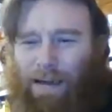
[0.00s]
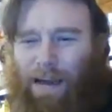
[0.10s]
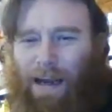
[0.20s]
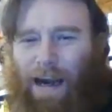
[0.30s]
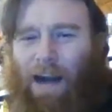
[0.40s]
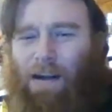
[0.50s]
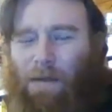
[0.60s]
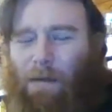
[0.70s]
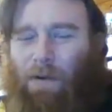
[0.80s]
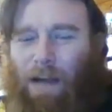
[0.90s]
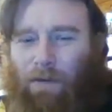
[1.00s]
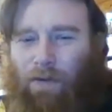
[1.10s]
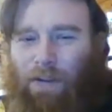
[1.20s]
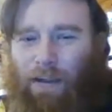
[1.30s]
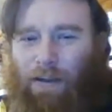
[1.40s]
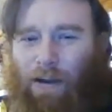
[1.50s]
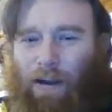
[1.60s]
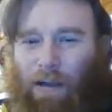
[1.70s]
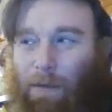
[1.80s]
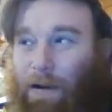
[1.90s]
I remembered after he started
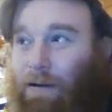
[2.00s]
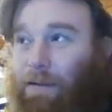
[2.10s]
talking about it.